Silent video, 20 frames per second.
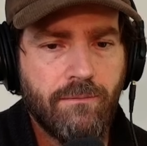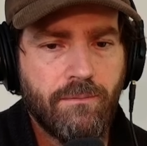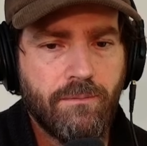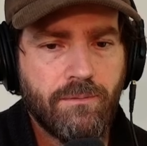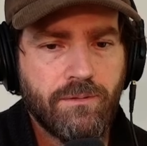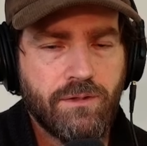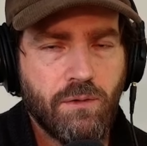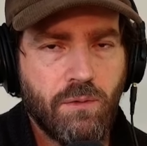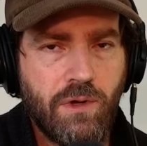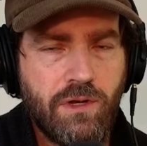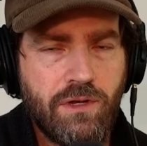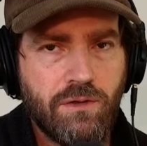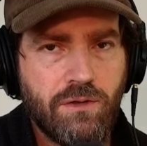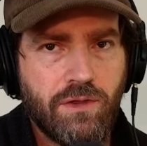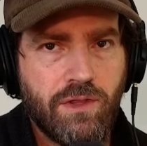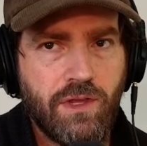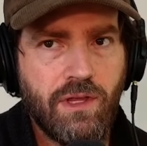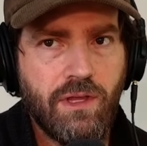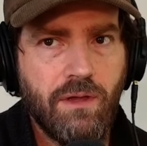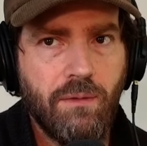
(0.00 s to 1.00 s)
So when you
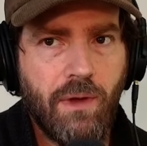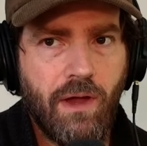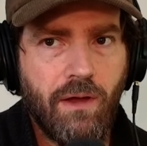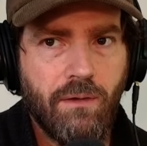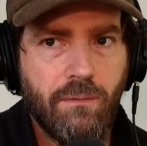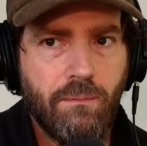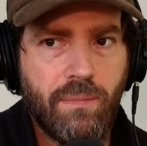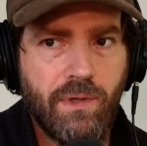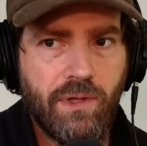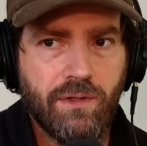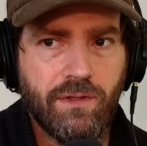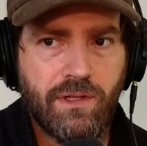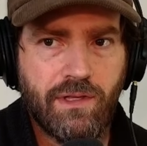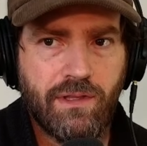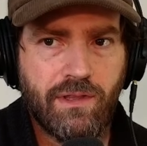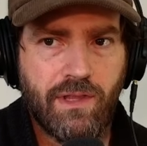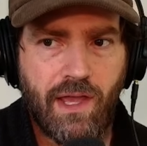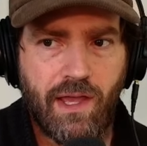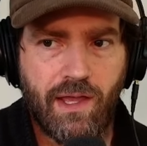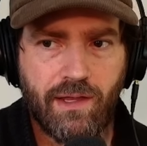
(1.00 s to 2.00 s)
think about
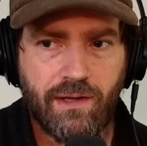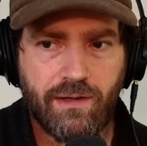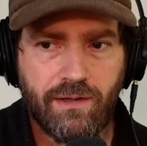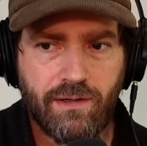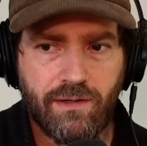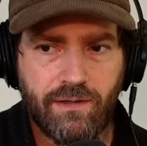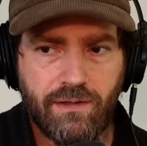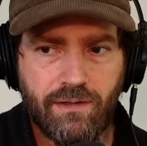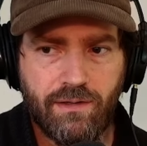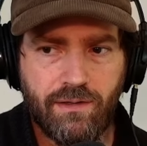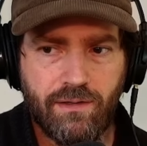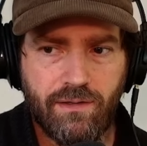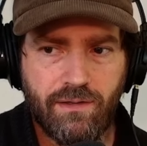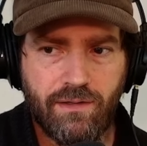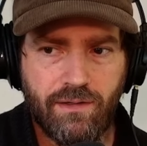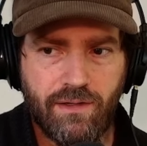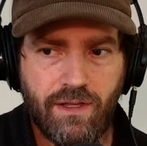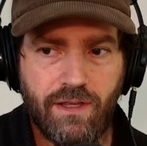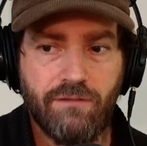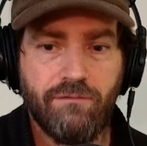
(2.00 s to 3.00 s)
building that
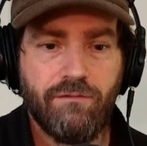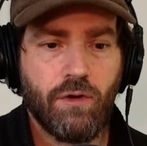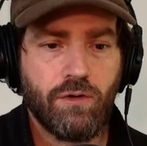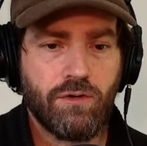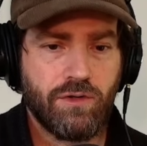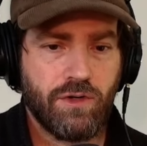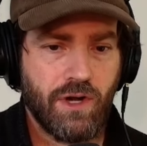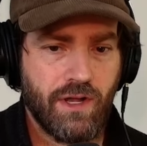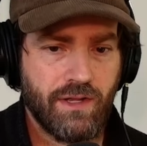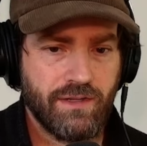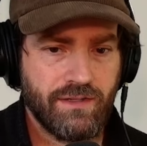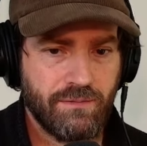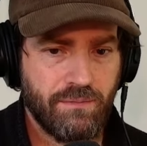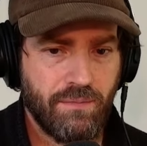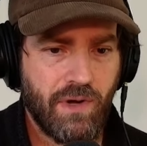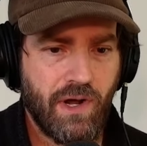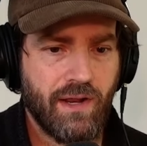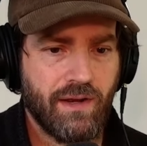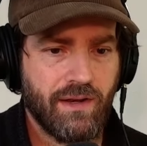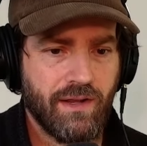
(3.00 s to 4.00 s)
InfoTrust
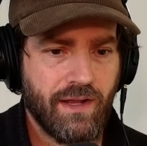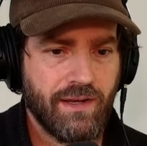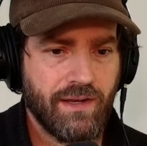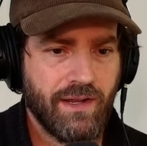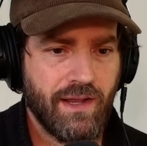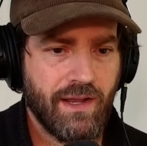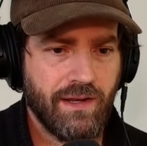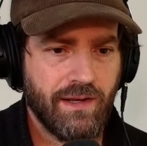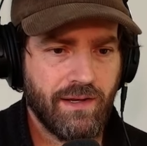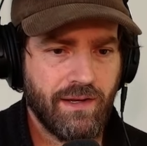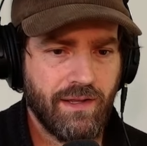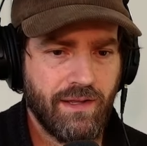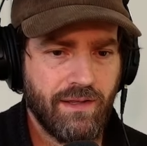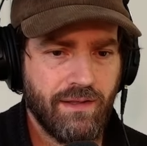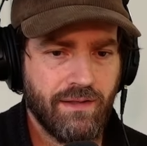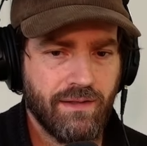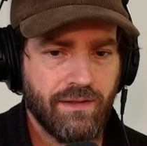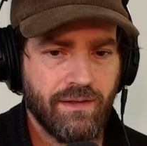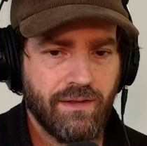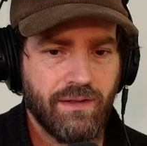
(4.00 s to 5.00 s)
brand
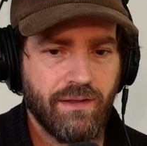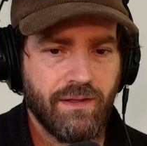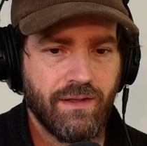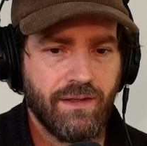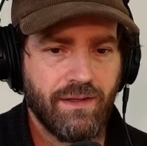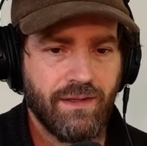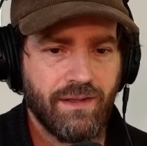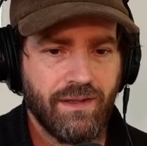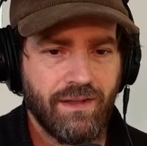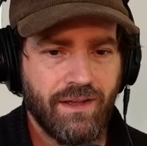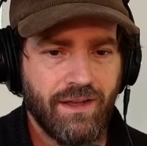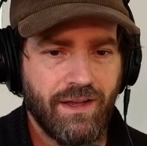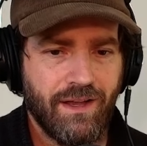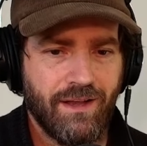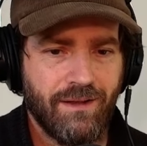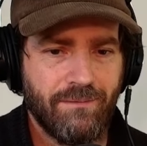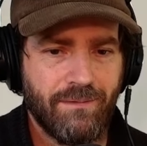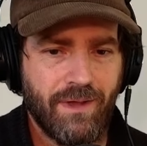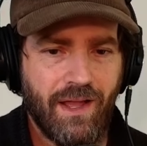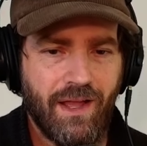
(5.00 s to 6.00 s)
identity,
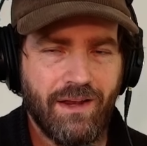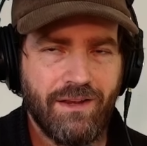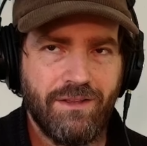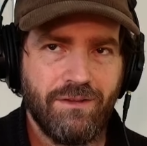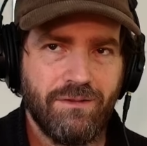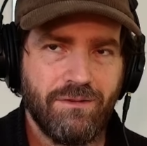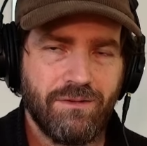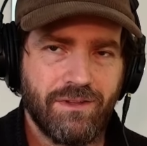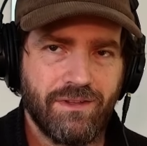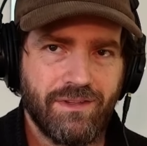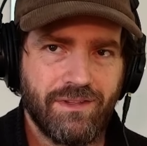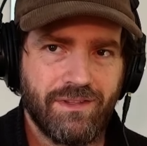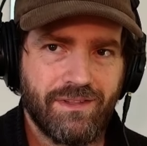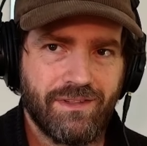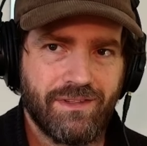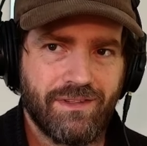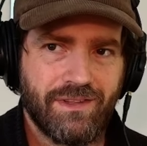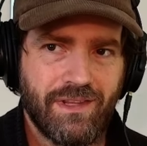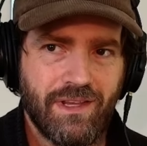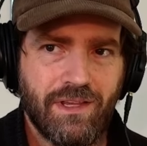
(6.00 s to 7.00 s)
how do you
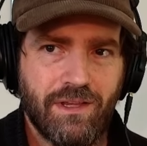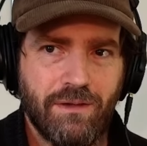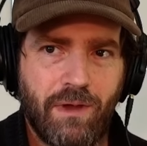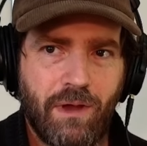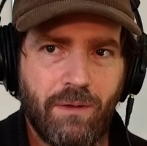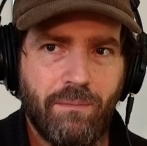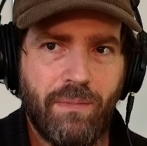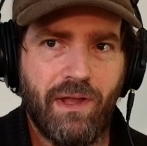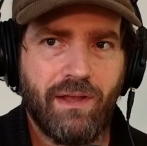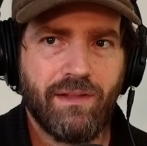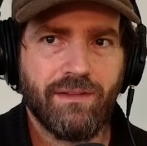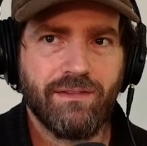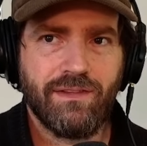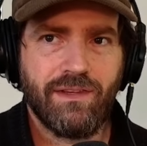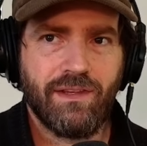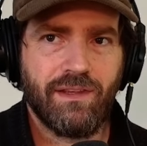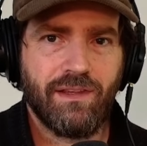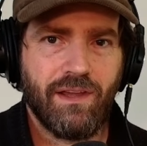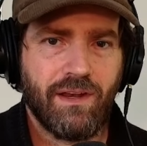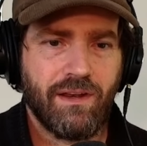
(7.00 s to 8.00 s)
think about
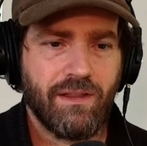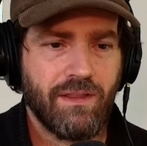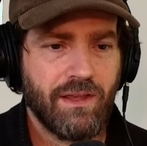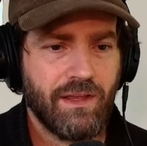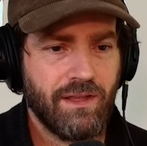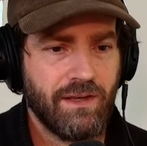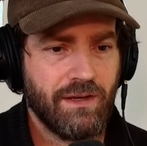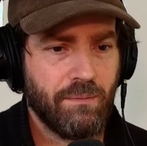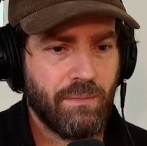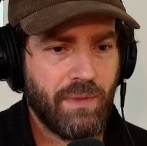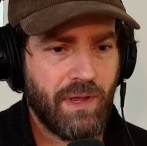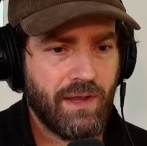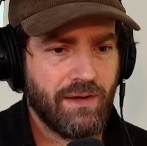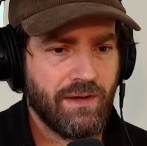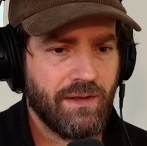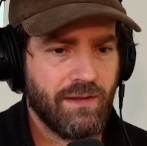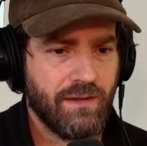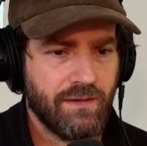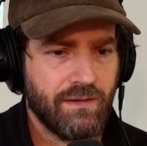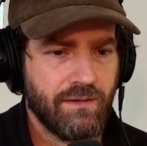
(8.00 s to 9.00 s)
balancing kind of the
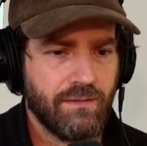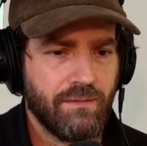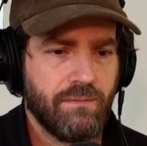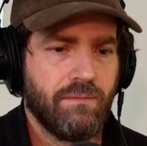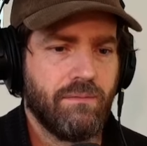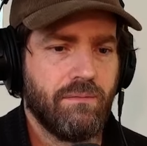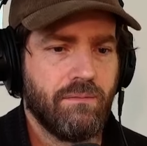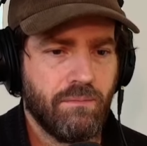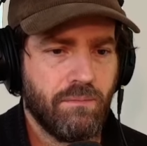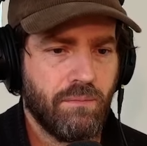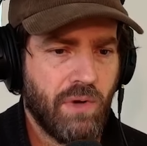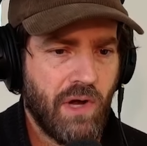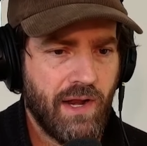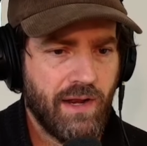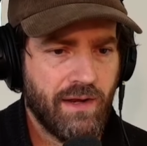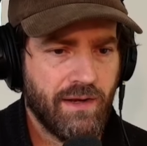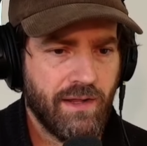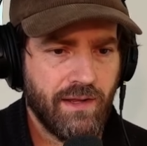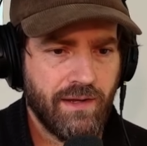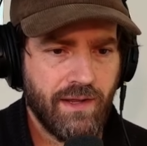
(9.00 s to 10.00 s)
independent
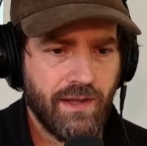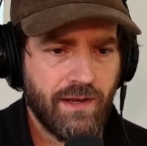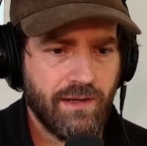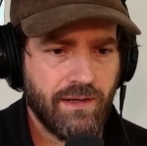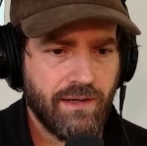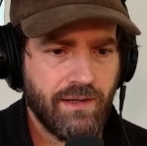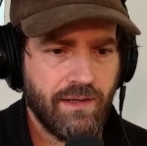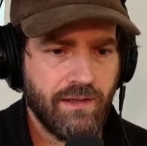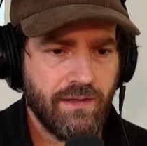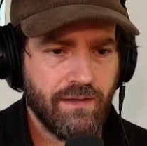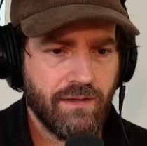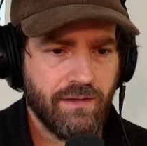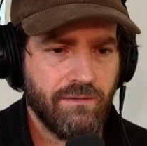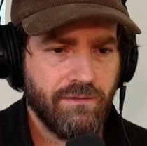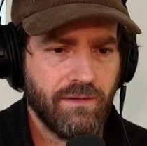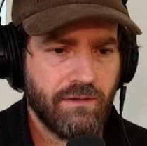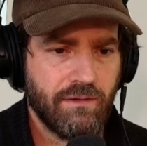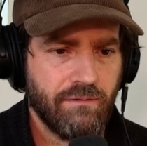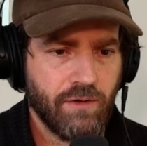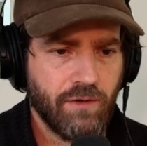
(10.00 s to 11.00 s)
brand identity of
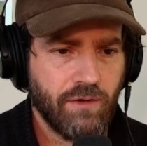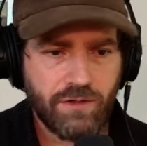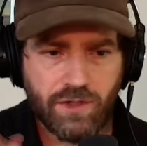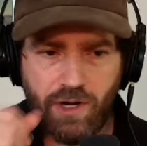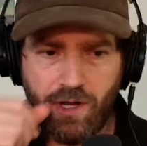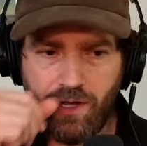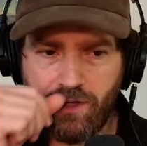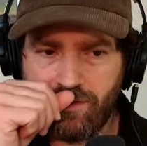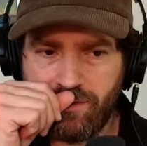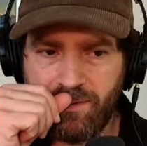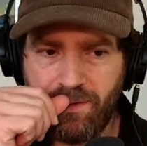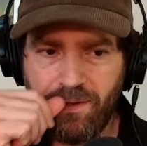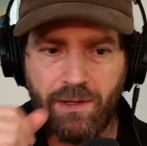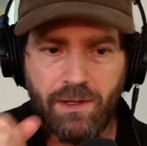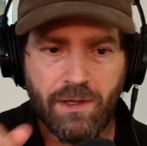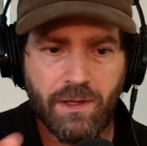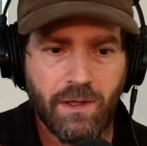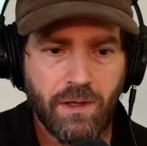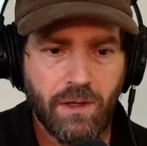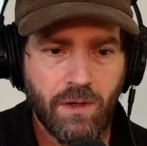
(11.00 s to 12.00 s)
InfoTrust
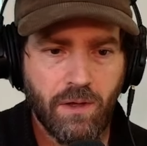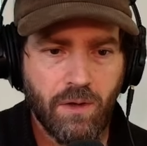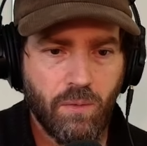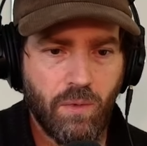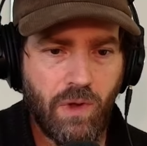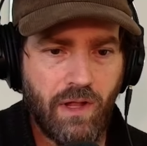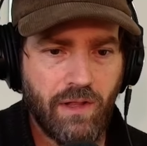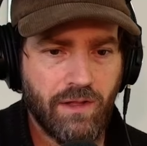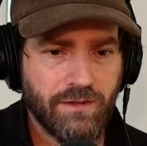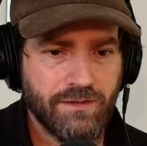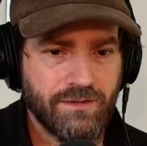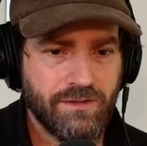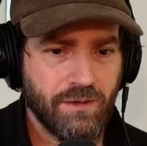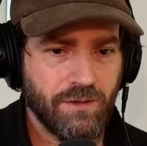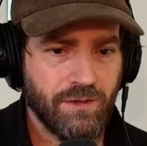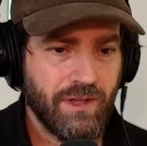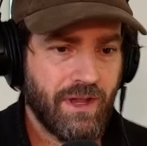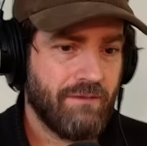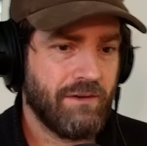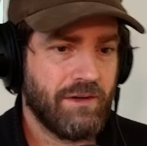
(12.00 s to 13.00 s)
while
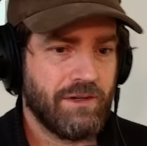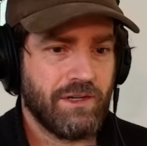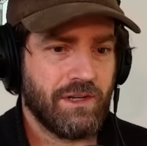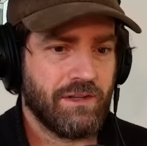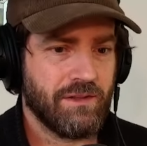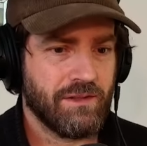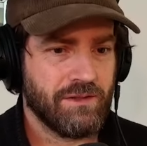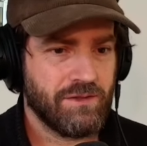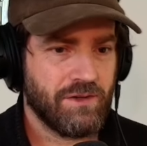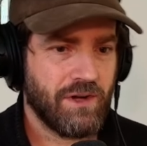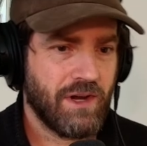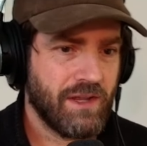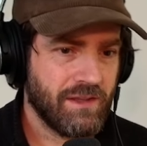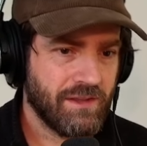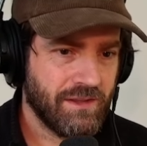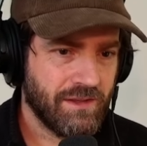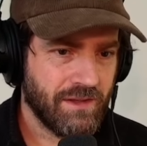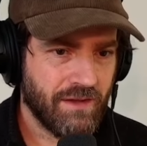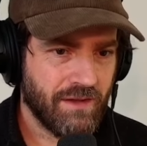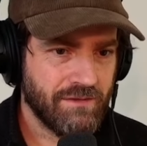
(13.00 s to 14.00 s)
also leveraging the
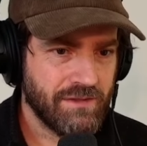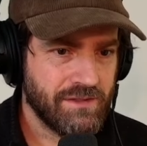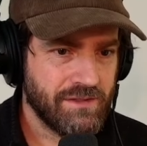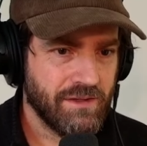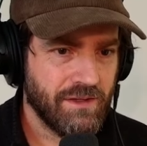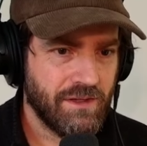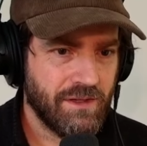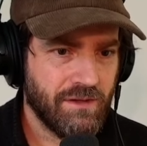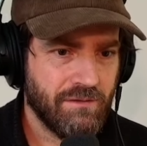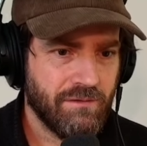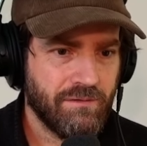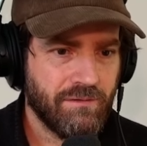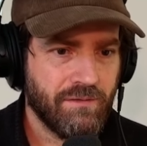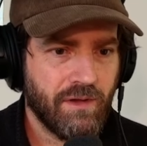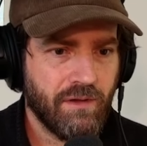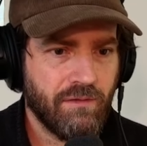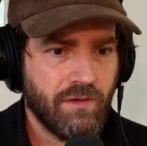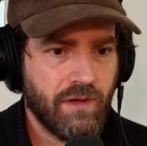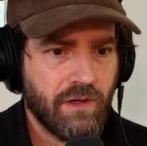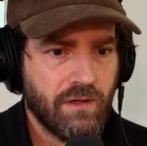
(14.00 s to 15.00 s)
strength, obviously, of
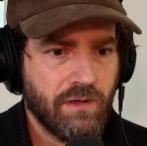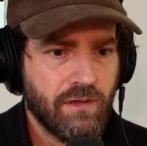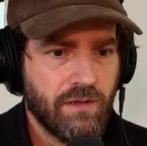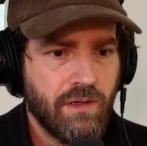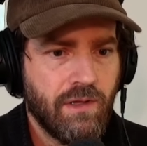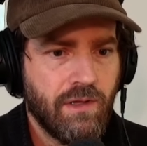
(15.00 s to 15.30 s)
a